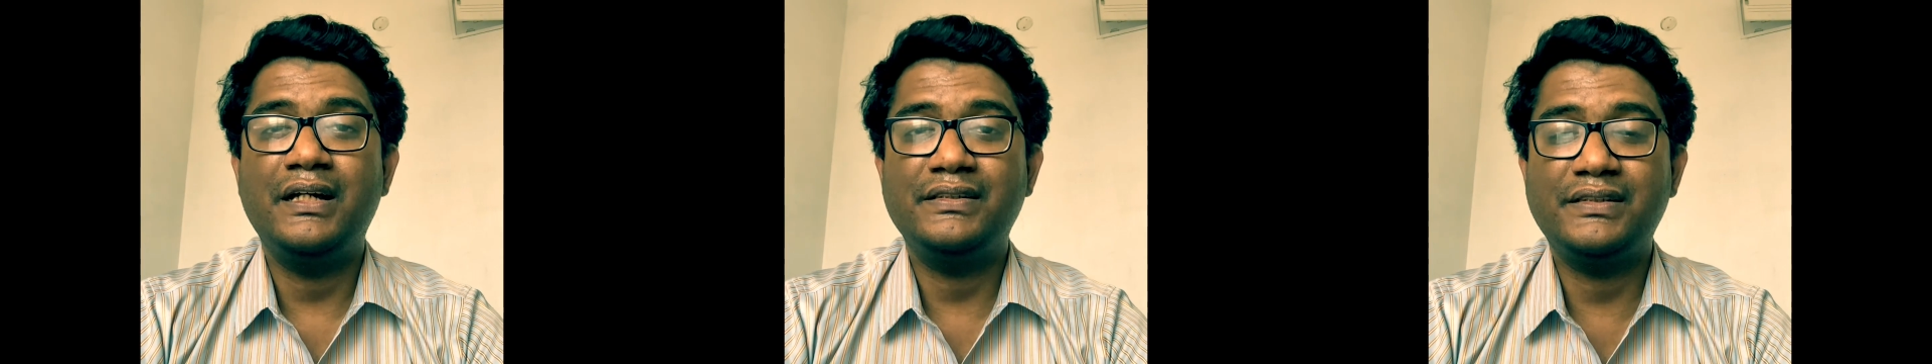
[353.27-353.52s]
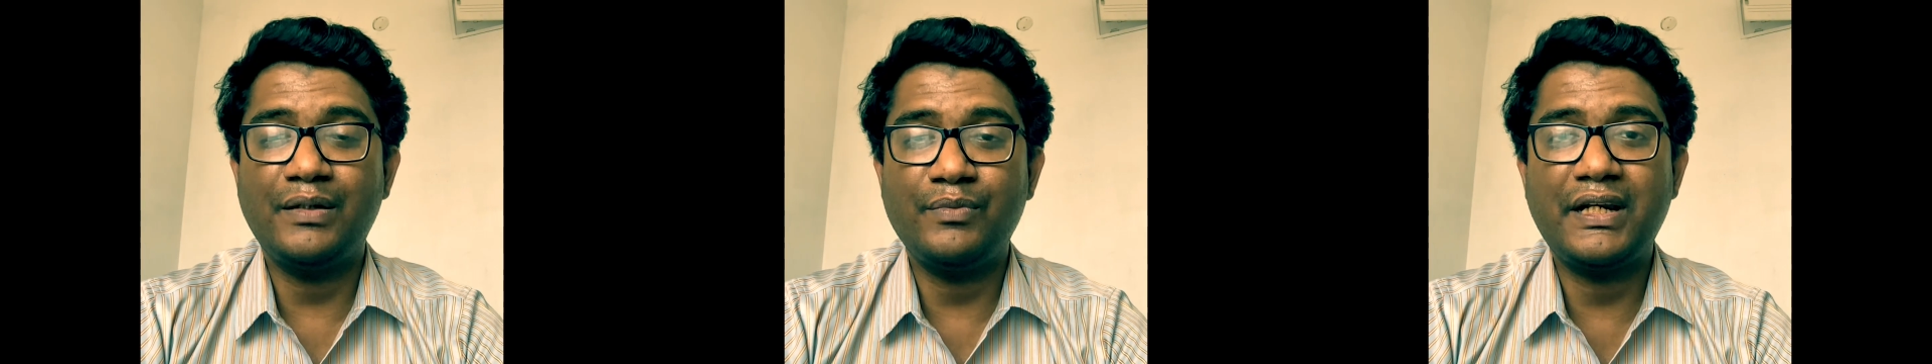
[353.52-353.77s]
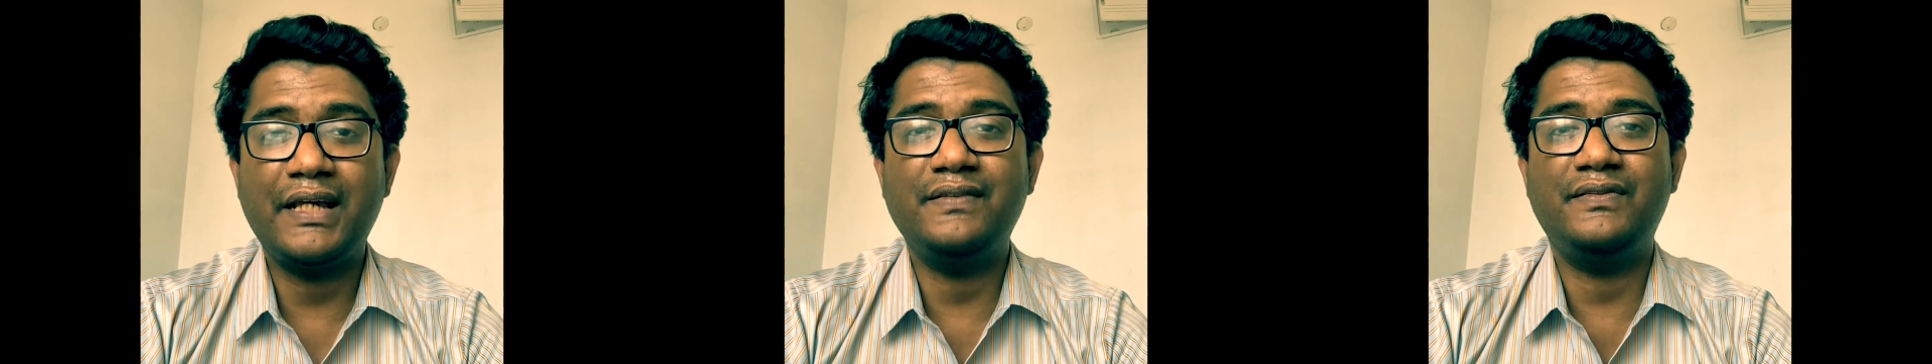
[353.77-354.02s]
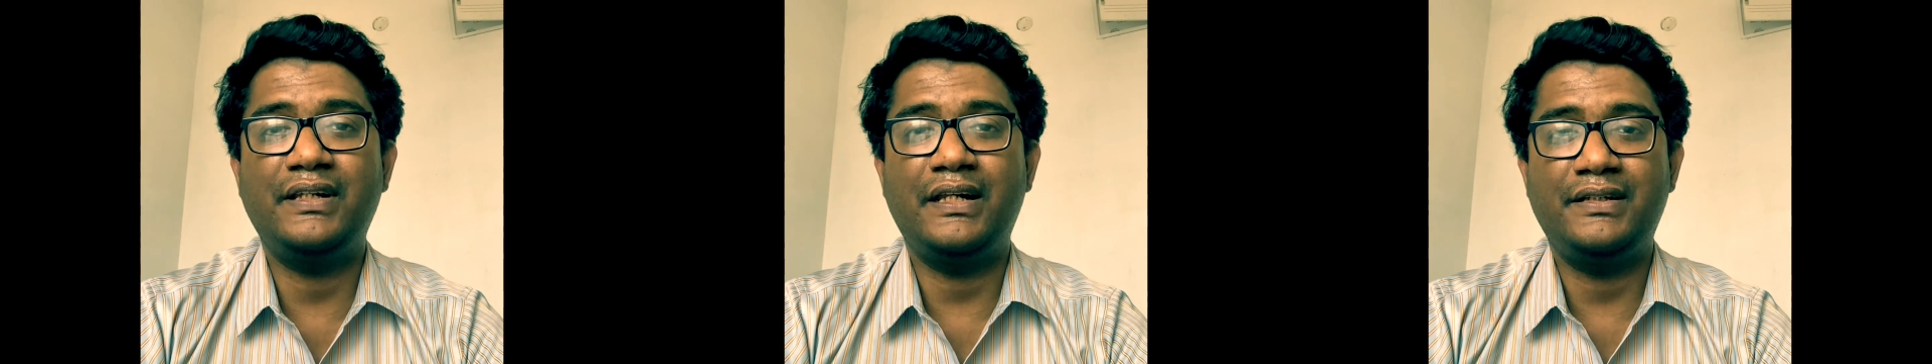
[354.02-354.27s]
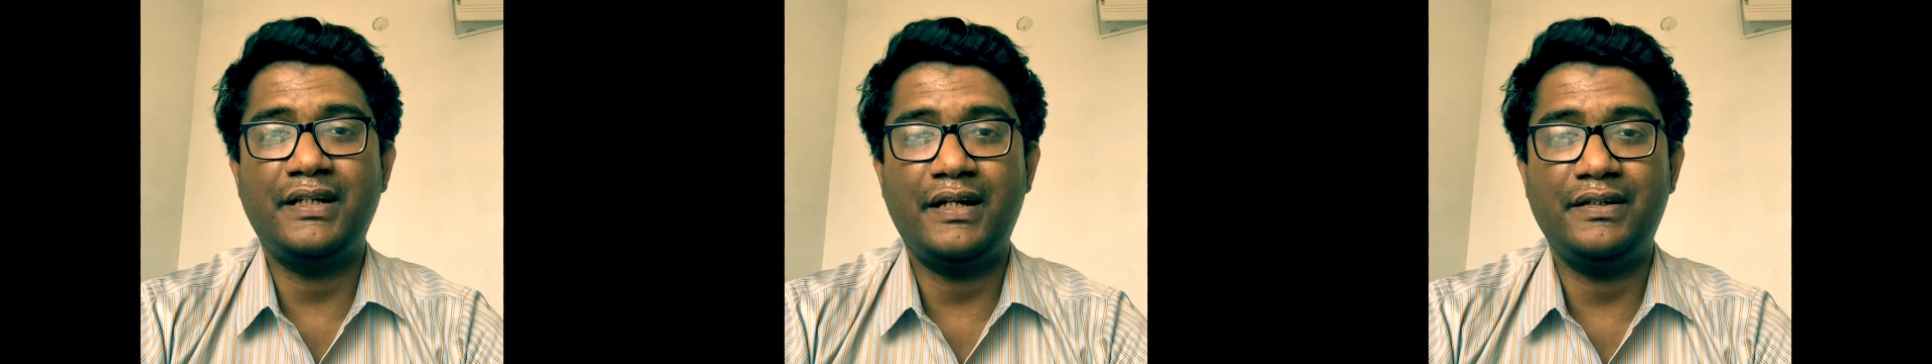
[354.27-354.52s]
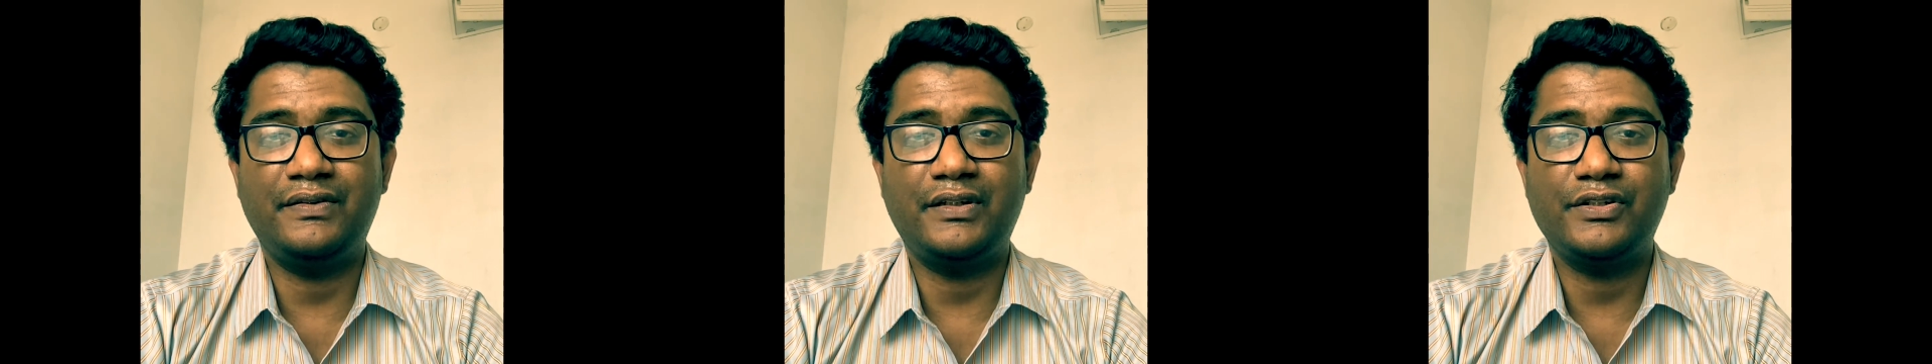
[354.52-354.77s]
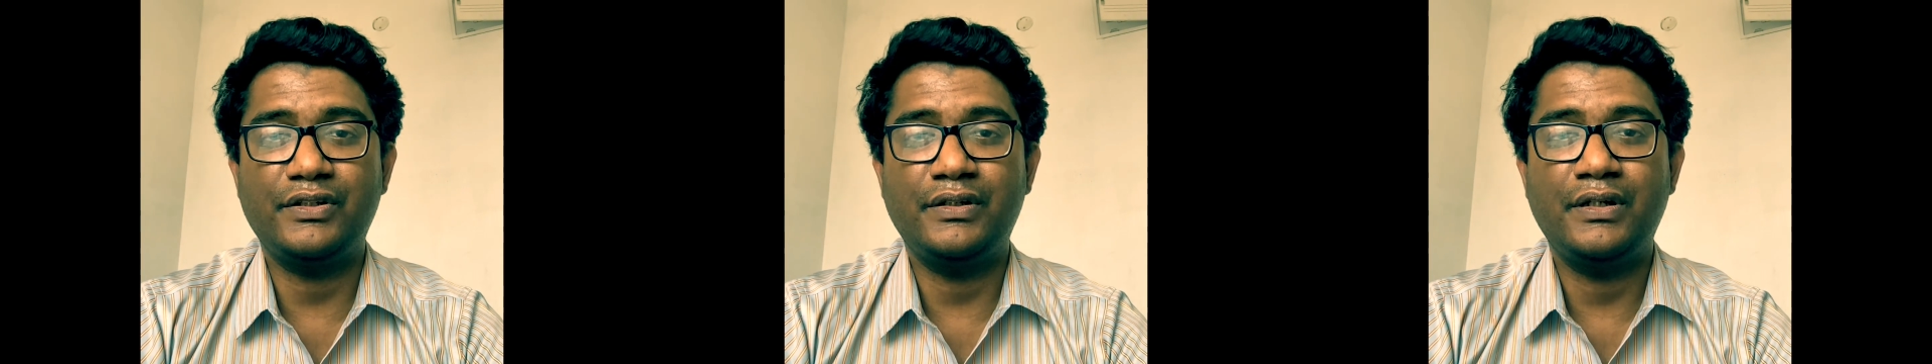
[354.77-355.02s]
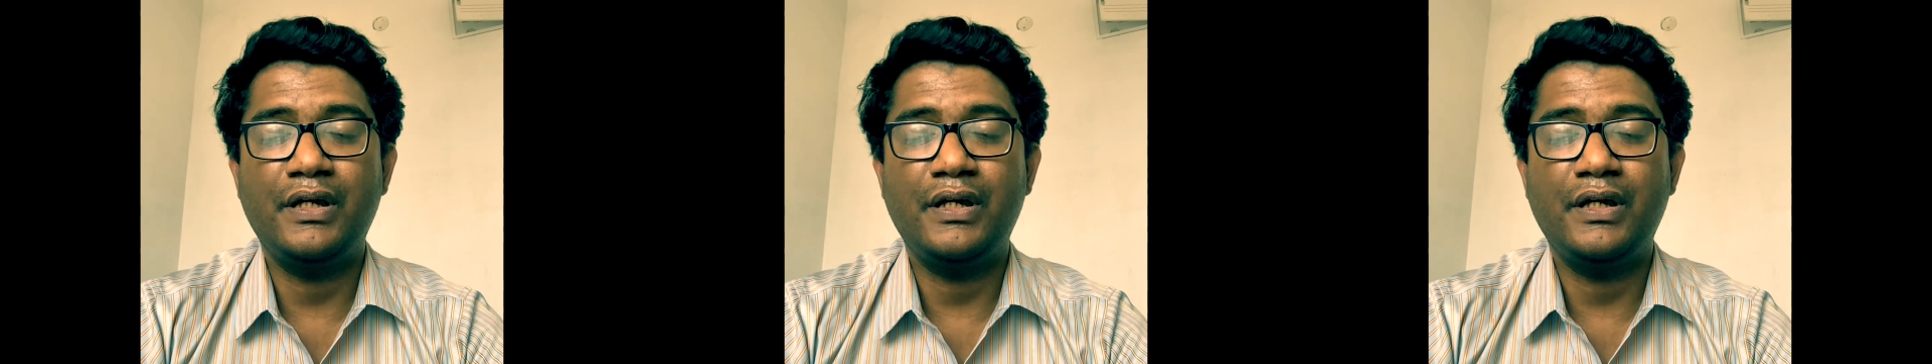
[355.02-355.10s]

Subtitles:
summarize the entire discussion.